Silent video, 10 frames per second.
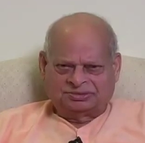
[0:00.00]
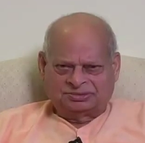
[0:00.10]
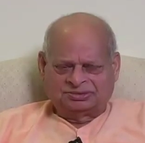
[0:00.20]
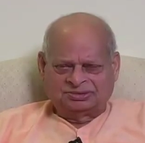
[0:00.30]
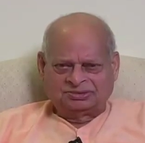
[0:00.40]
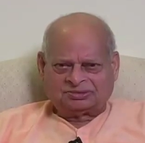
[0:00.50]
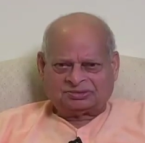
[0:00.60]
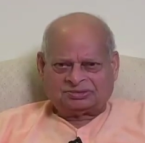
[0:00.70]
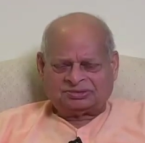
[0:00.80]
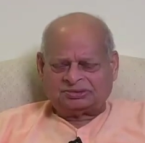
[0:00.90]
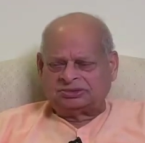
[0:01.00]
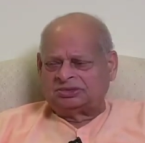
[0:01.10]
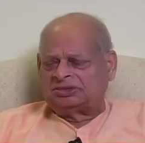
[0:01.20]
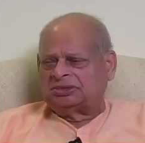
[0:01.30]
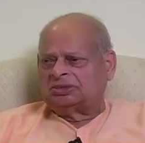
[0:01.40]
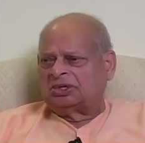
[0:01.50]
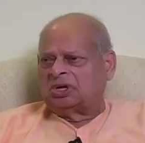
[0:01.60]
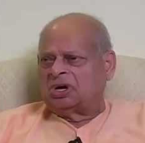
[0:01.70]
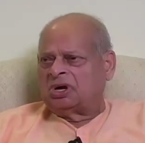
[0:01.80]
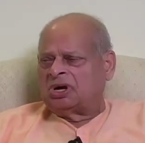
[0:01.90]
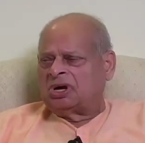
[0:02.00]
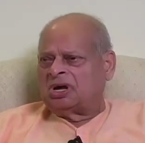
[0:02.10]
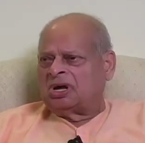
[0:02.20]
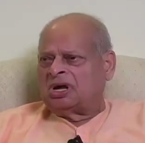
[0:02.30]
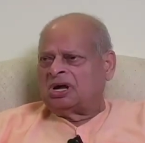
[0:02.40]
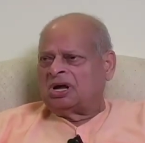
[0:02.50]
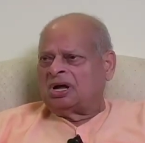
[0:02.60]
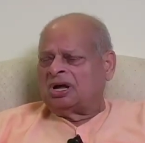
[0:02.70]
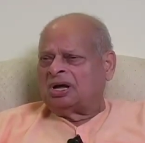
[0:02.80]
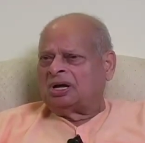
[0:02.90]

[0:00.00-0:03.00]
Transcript: (no one is talking)